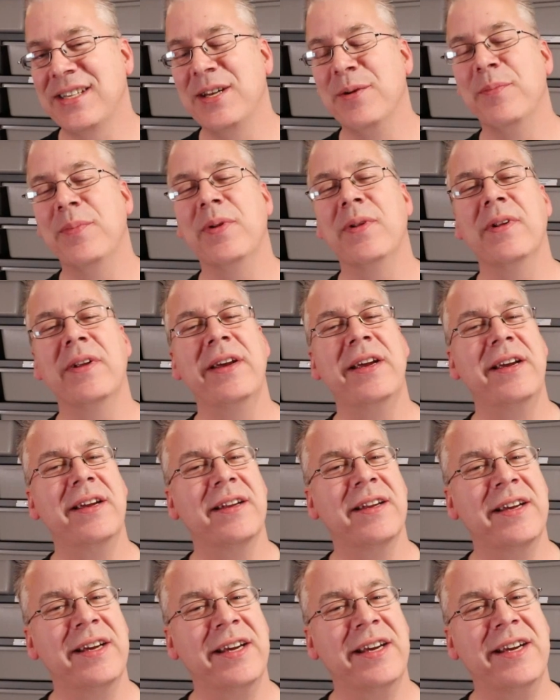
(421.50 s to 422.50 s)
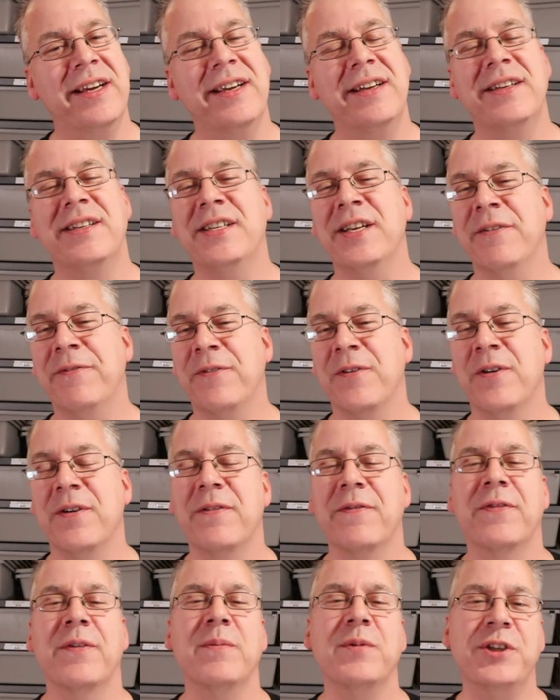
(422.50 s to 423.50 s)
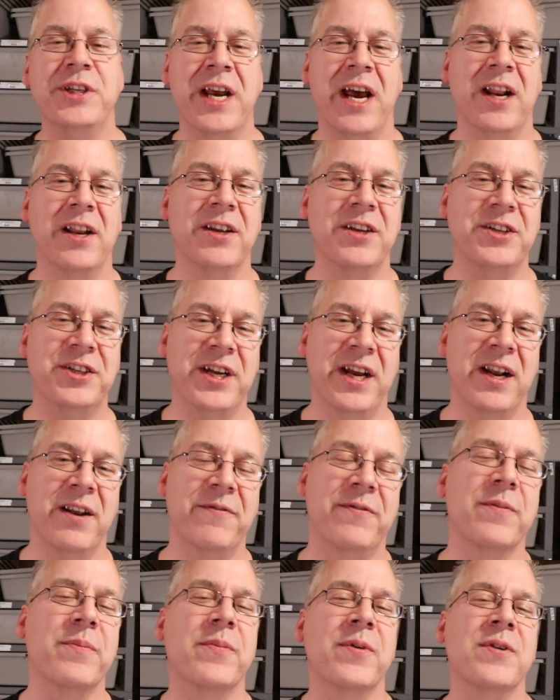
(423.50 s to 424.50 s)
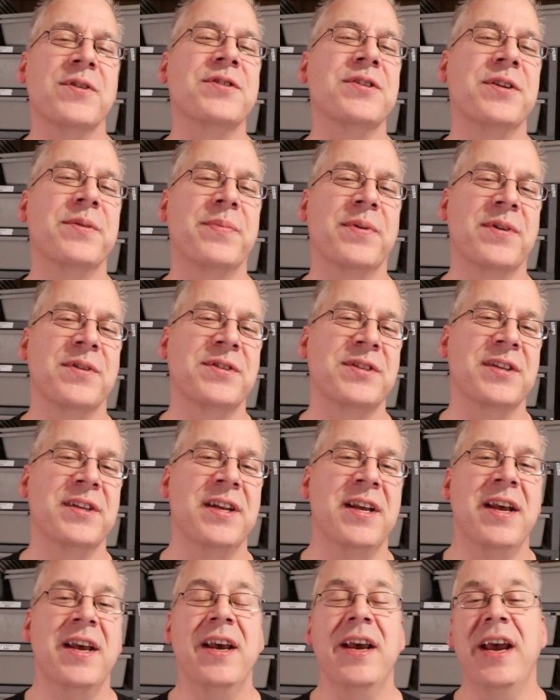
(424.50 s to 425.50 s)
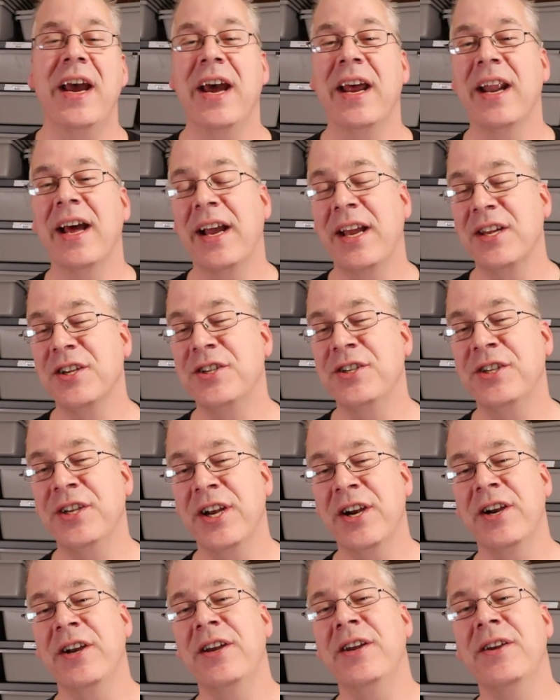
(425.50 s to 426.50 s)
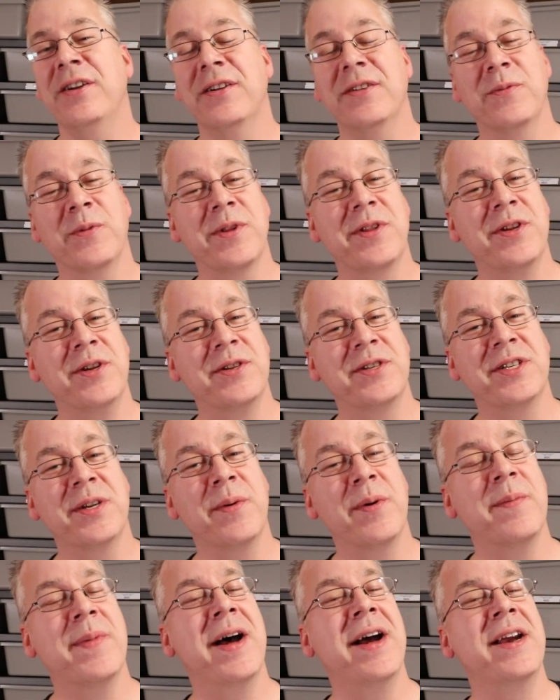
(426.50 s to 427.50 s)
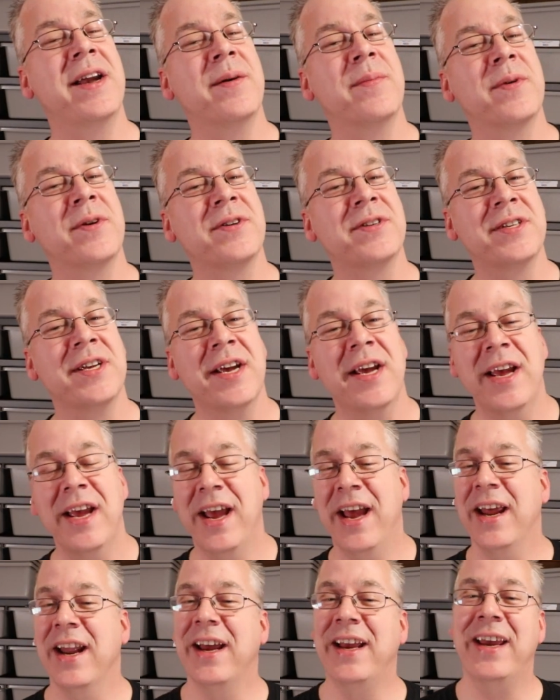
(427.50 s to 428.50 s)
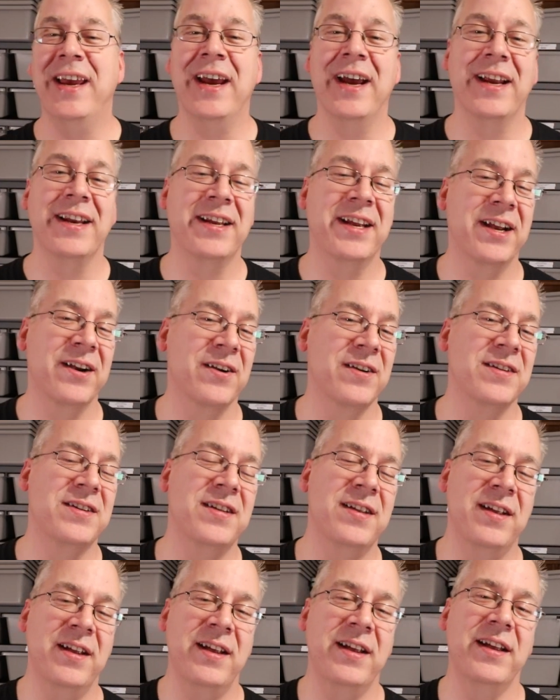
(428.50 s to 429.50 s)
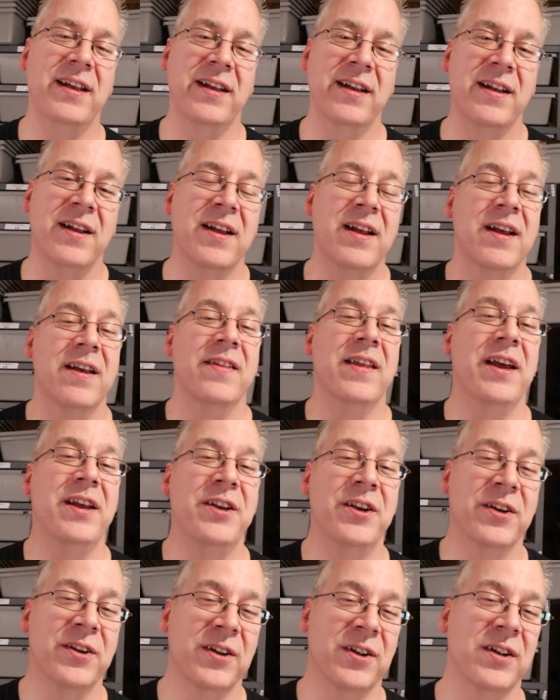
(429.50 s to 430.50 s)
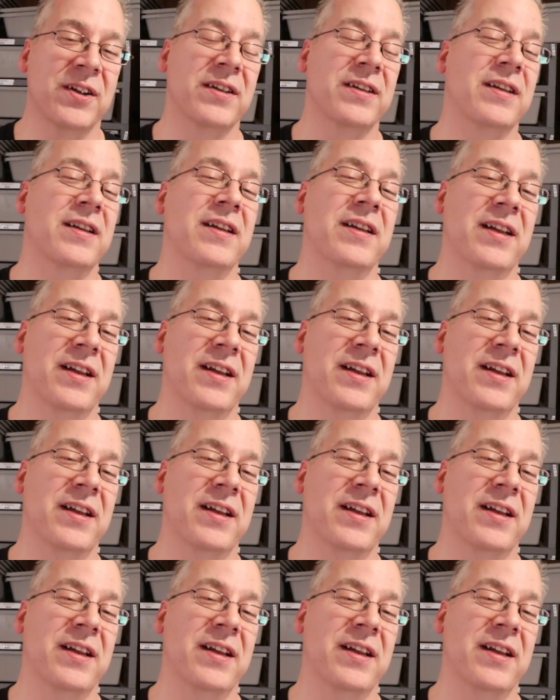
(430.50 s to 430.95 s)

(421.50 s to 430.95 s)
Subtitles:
completely different from channel to channel, from person to person. And I can share with you some of my numbers, and I can't guarantee that you'll